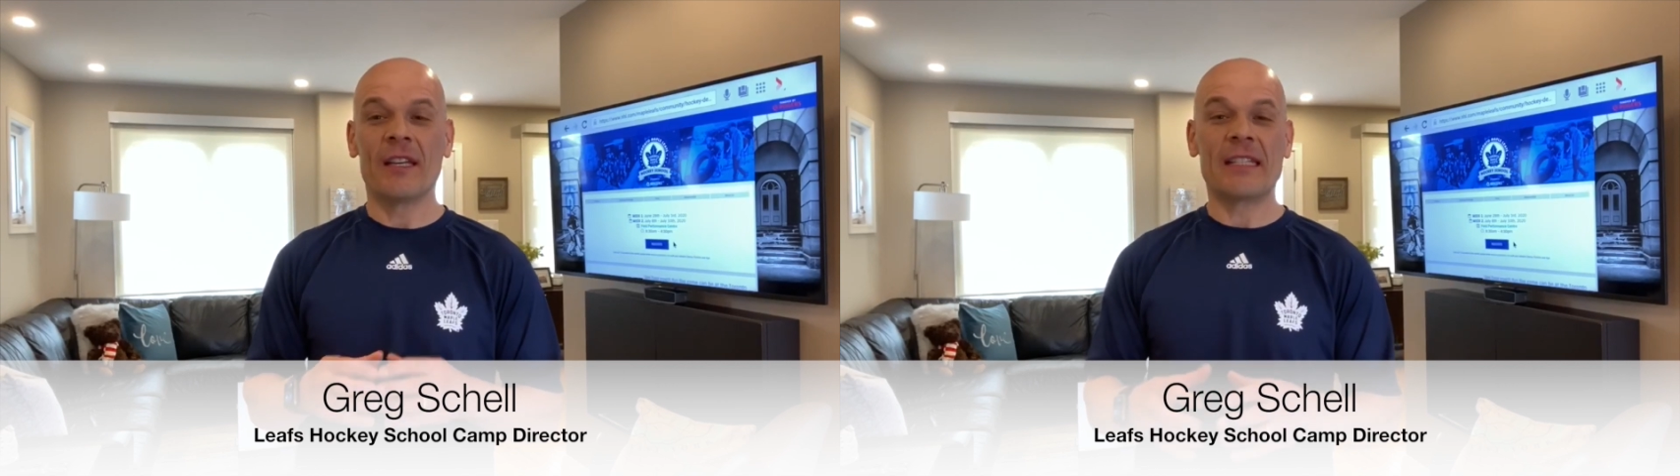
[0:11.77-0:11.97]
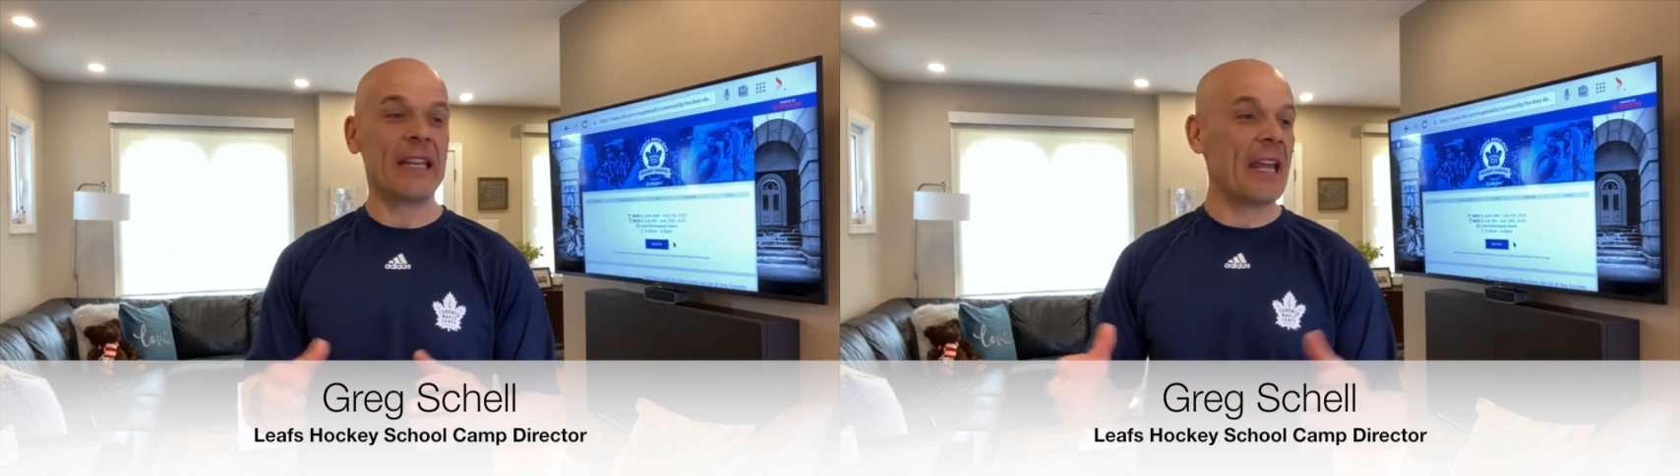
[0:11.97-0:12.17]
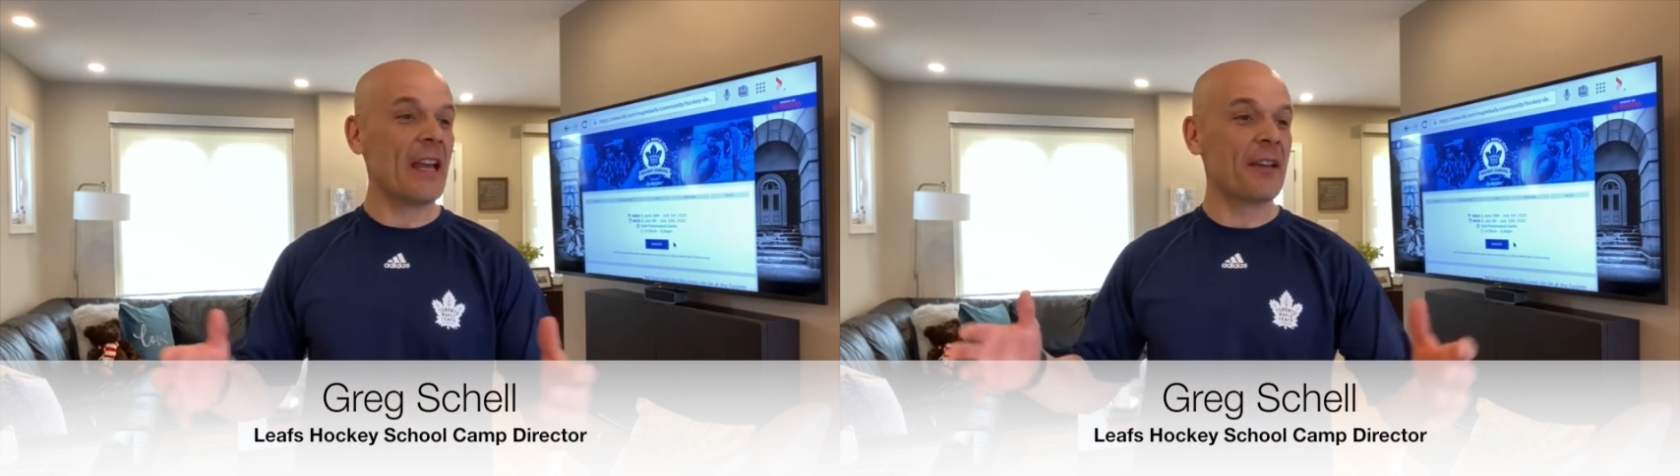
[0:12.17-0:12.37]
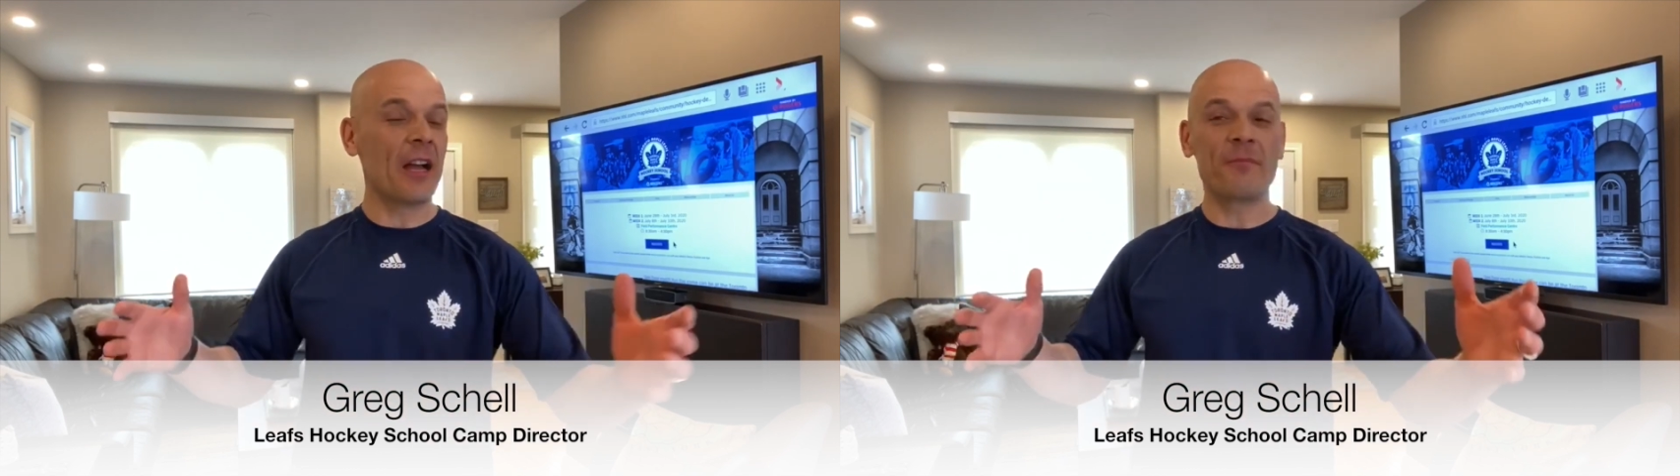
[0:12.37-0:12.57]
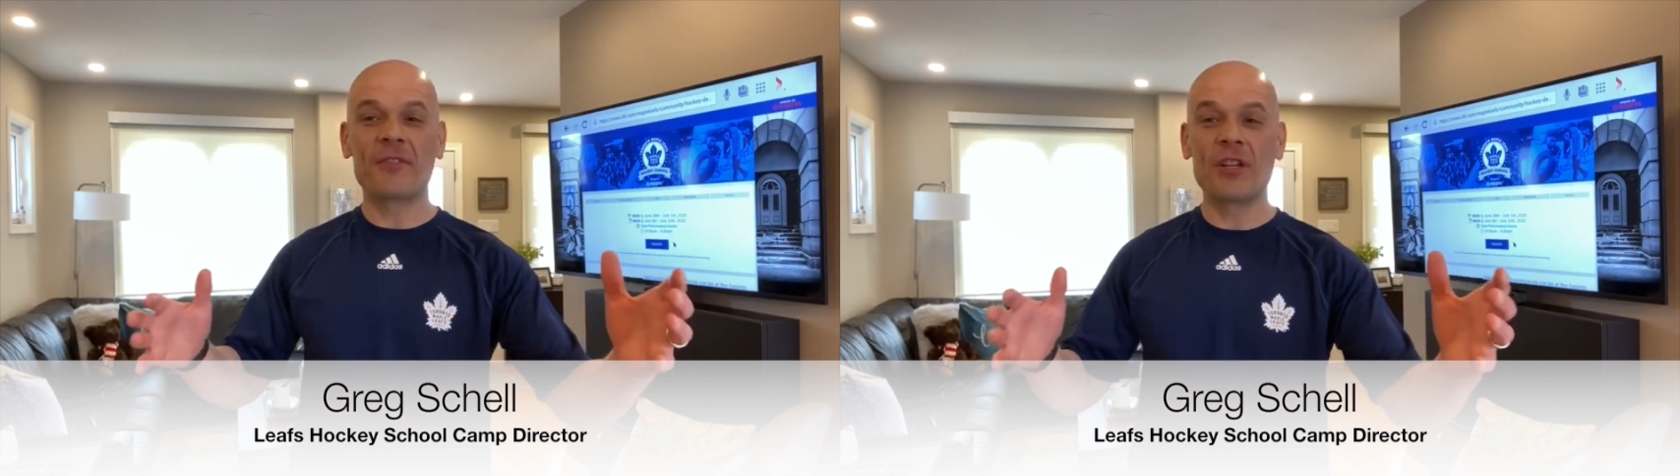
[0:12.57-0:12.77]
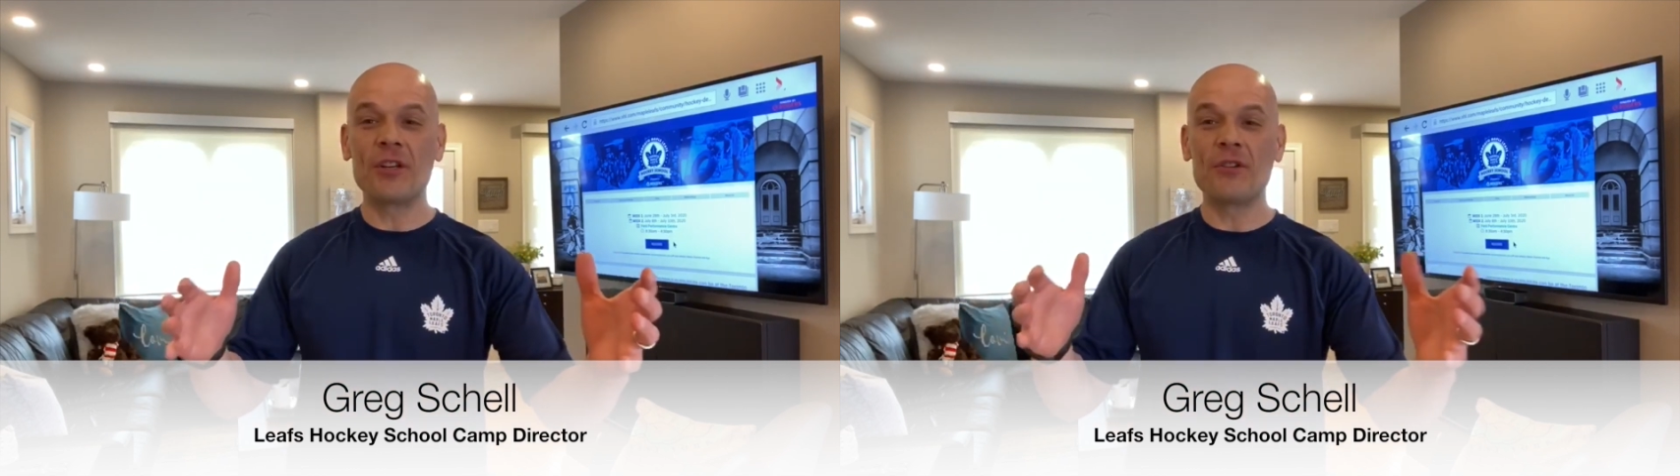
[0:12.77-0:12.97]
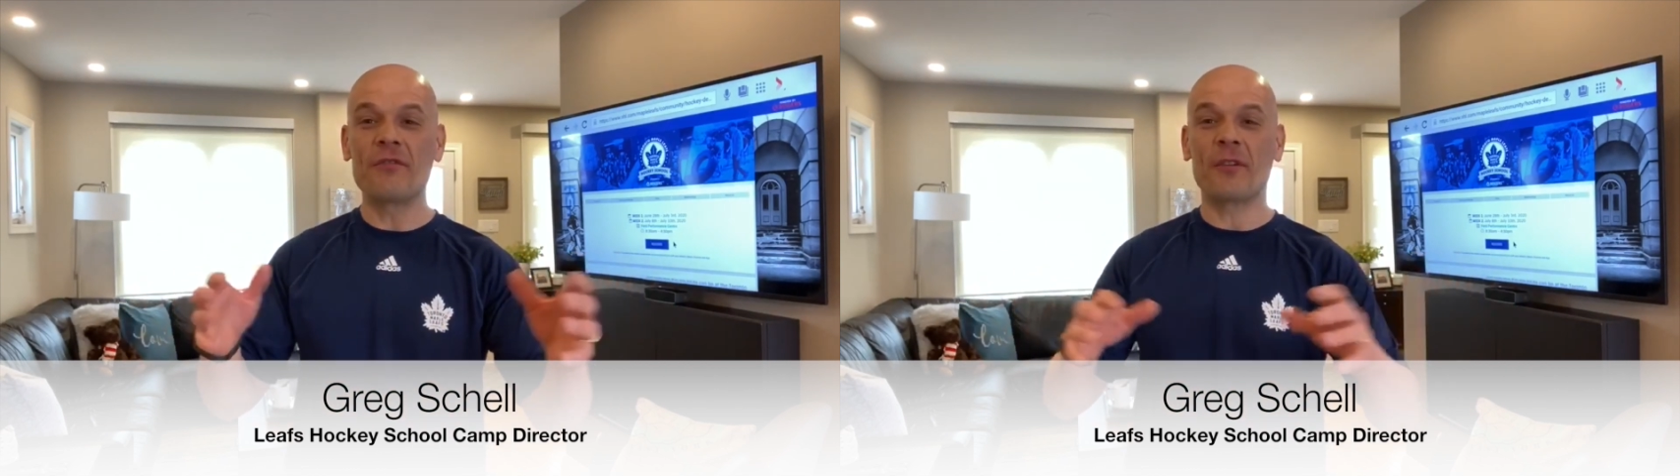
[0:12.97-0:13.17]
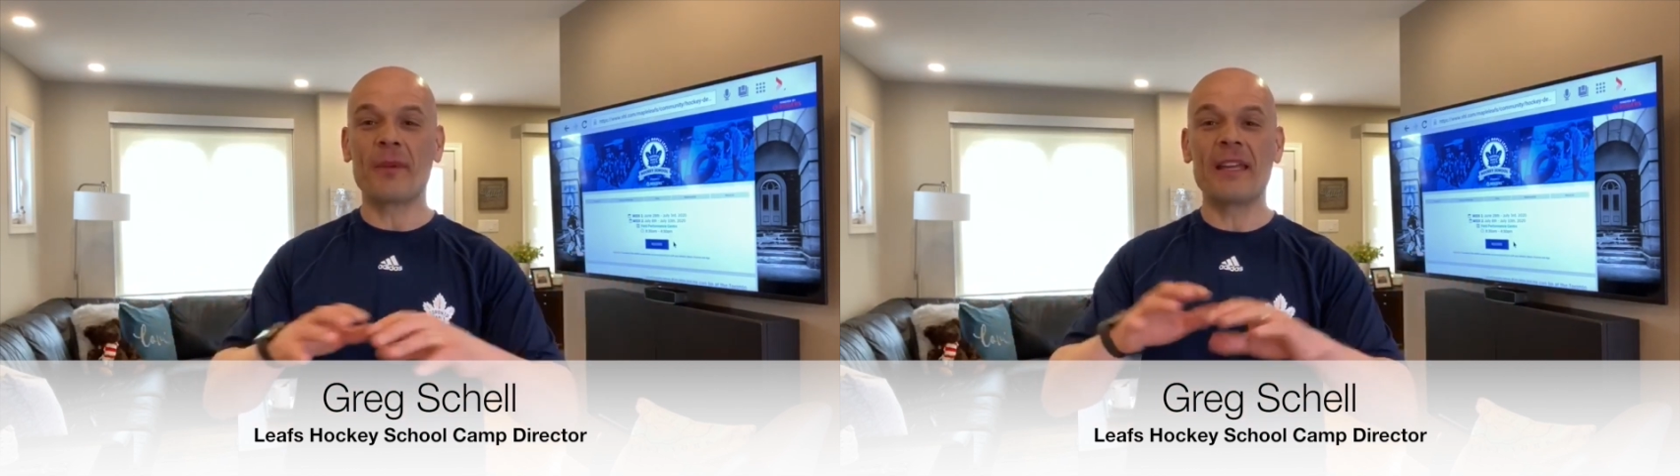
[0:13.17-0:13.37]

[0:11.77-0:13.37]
Today, I come to you from